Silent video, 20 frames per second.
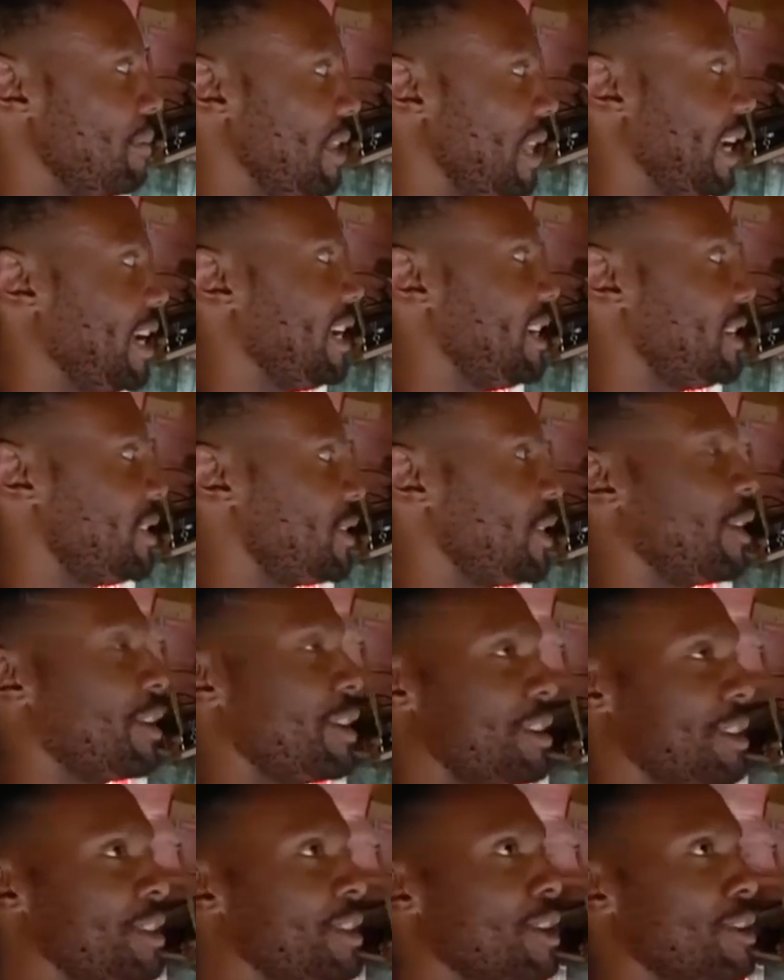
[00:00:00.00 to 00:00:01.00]
They
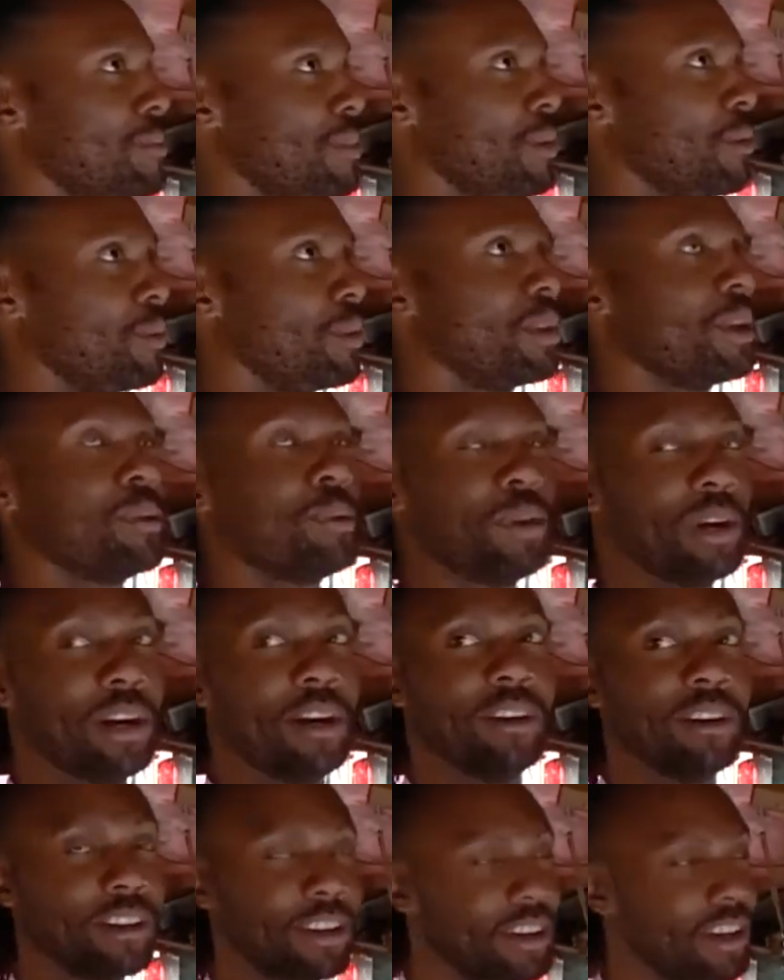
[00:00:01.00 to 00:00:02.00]
started to know me really
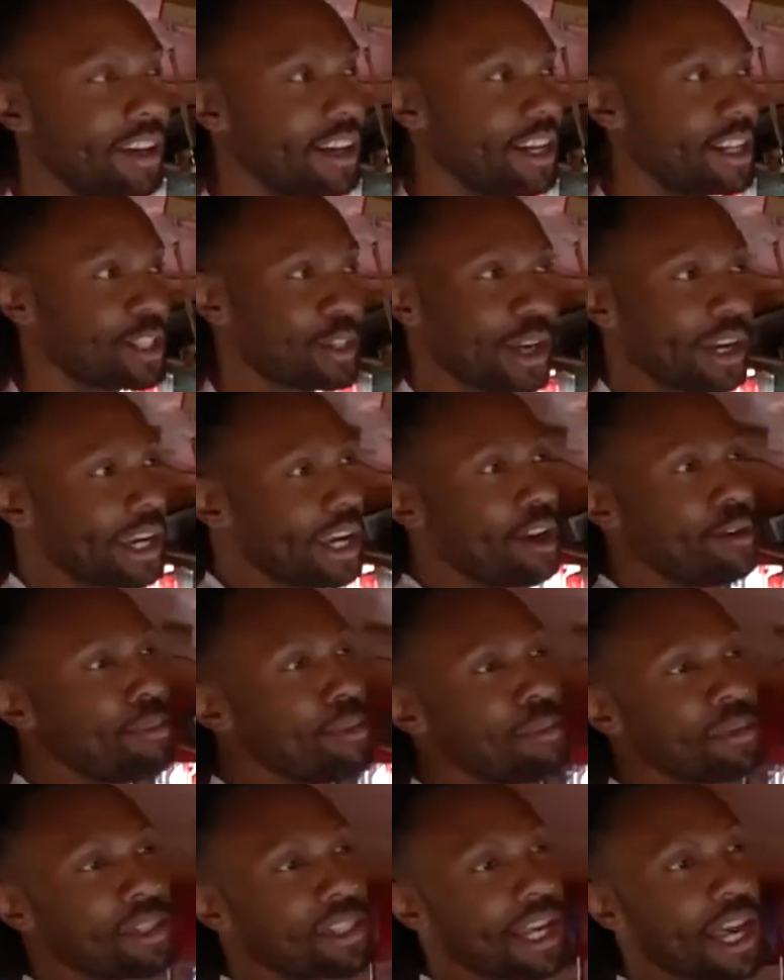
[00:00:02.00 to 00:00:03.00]
well. So I can't
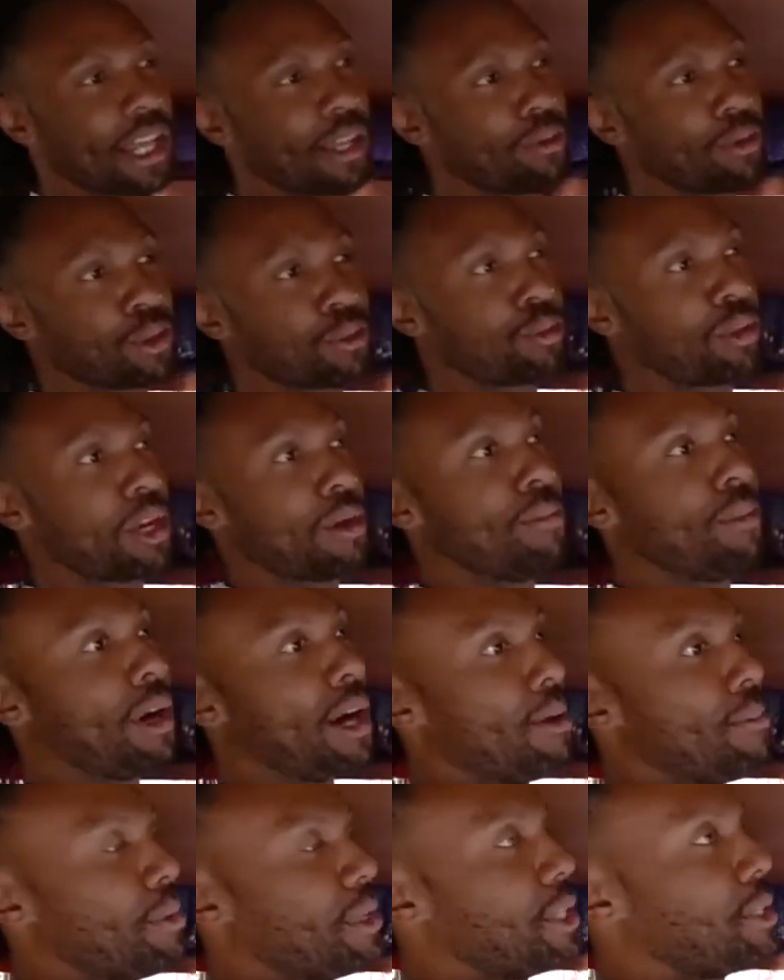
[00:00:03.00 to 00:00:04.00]
remember exactly which wood I
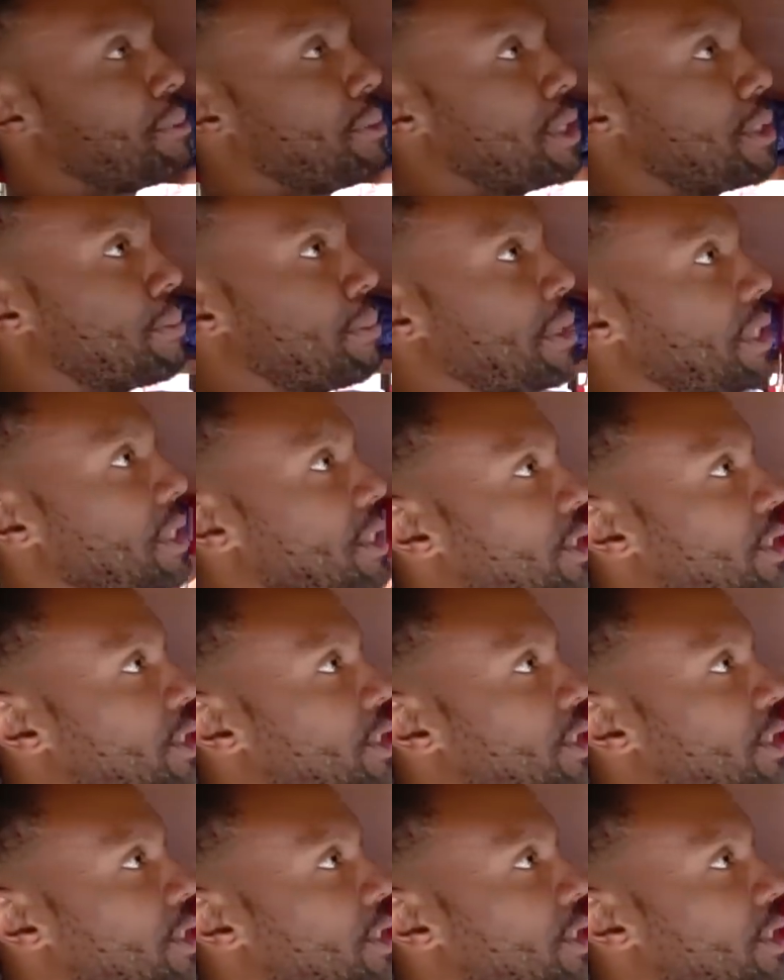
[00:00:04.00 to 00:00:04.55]
bought, but it's pretty